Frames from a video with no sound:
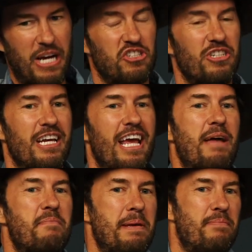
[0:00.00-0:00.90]
actually
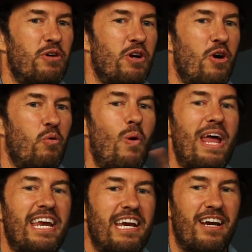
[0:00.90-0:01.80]
had people in our
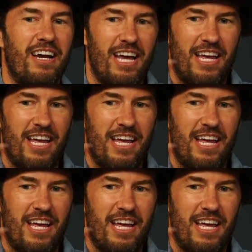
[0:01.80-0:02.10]
wedding